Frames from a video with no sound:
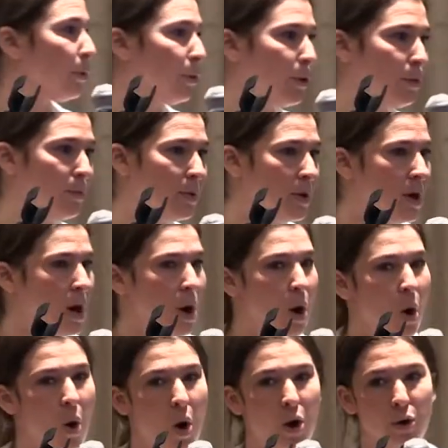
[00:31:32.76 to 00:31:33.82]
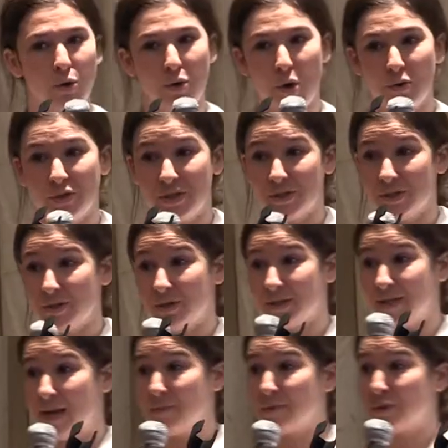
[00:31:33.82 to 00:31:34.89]
group or who goes to the
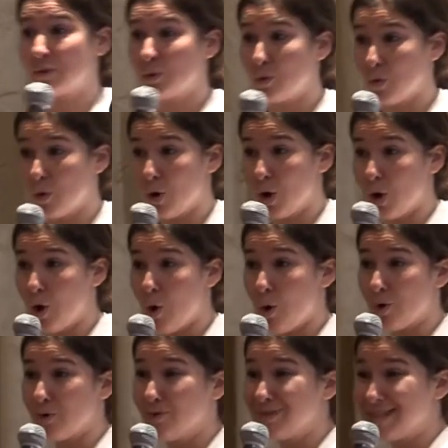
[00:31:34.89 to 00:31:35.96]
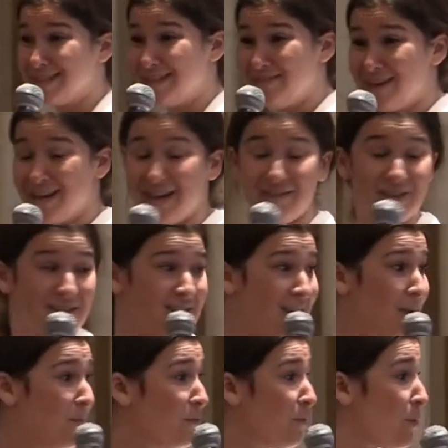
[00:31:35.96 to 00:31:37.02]
same school or who's living in the
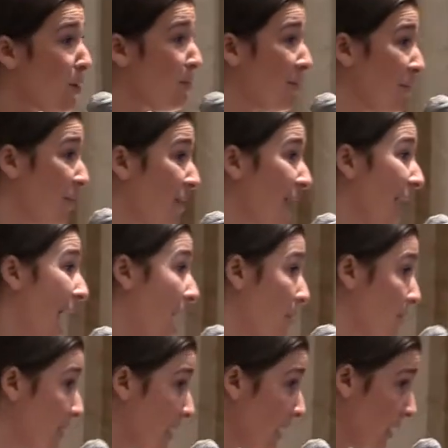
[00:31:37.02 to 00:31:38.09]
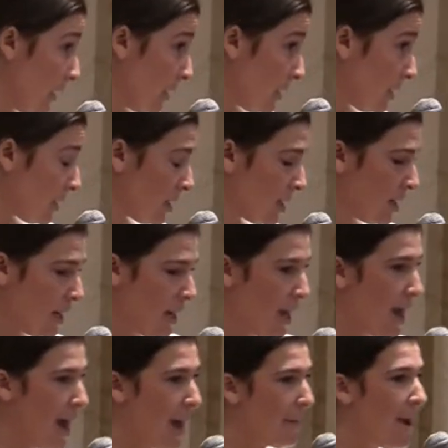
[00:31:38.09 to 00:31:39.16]
same form of housing
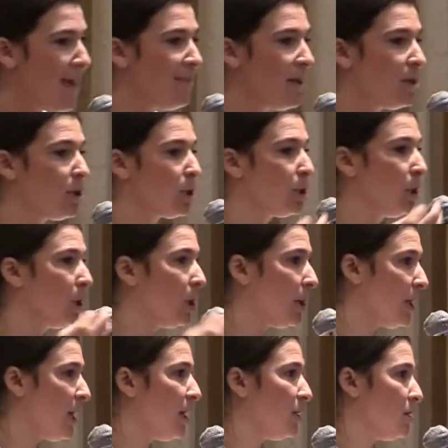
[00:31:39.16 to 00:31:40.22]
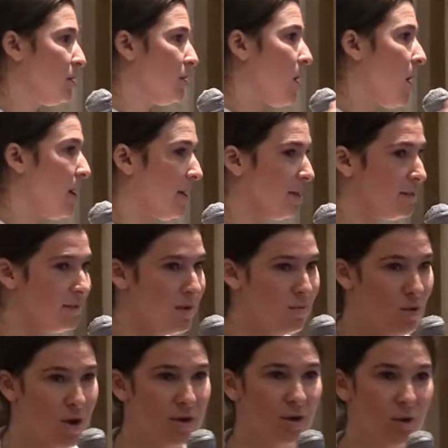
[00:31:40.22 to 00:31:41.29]
um, and then you're looking to target
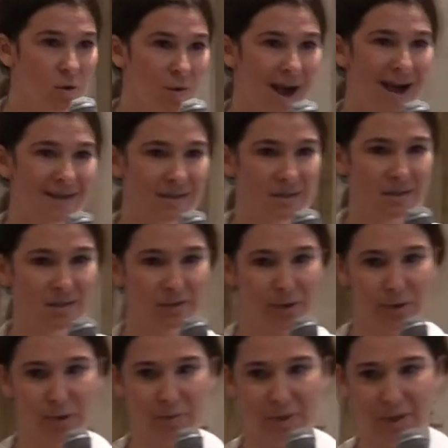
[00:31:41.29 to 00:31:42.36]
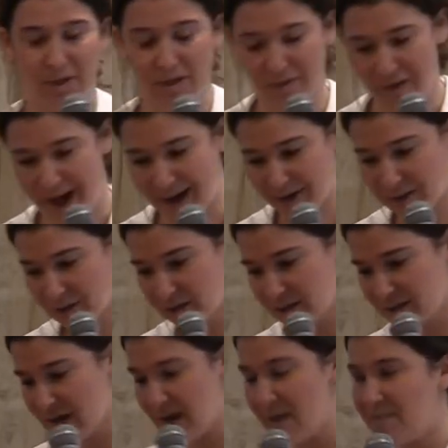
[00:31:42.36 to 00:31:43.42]
someone who has these vulnerability
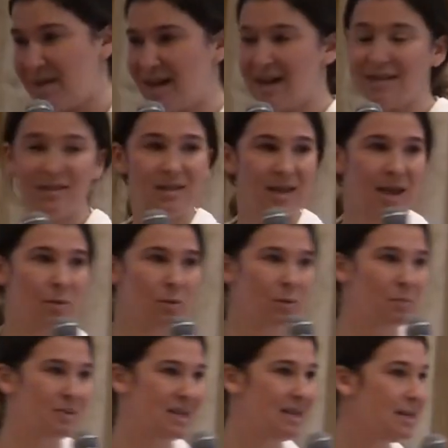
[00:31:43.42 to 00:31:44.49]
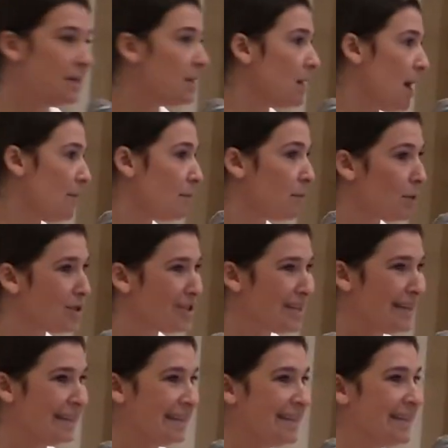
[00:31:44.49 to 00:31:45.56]
factors because they will be,
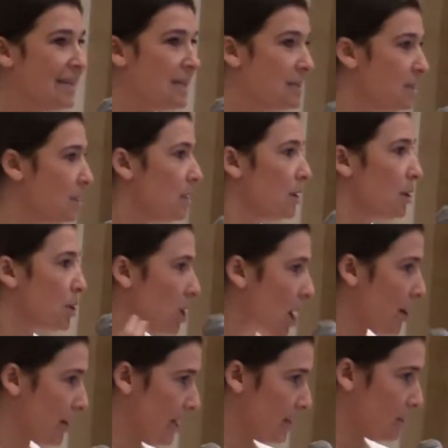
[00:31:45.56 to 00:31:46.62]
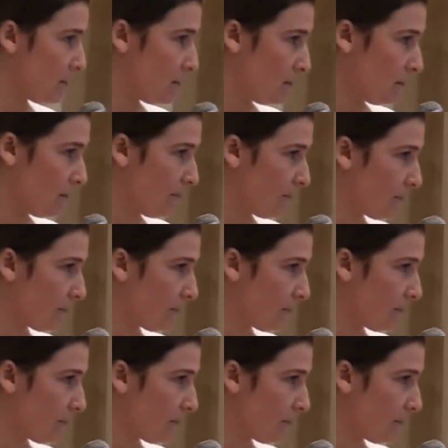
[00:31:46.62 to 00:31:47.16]
unfortunately, easier targets.